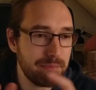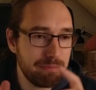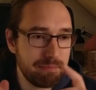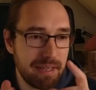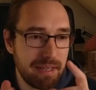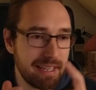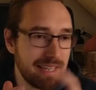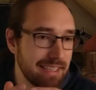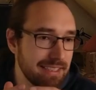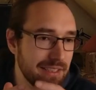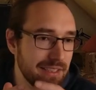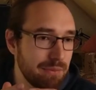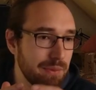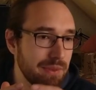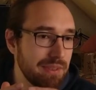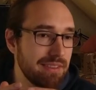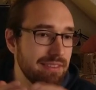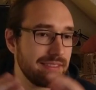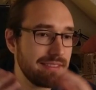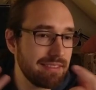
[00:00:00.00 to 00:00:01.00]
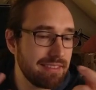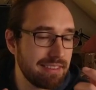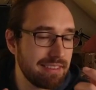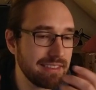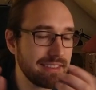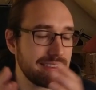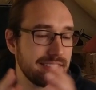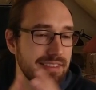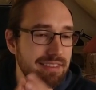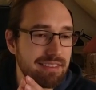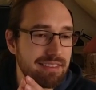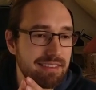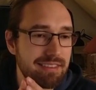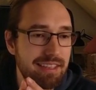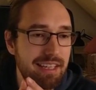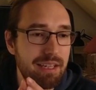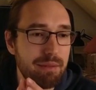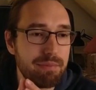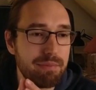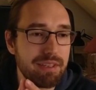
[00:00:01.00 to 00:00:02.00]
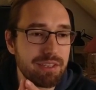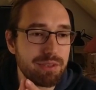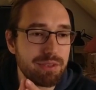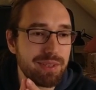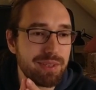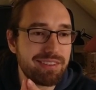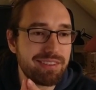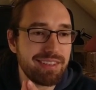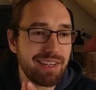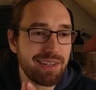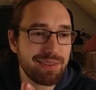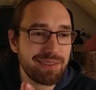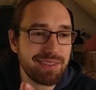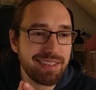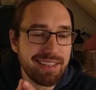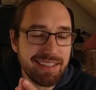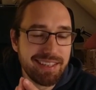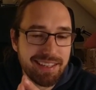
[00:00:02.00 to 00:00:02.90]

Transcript: I guess it would just keep the switch down.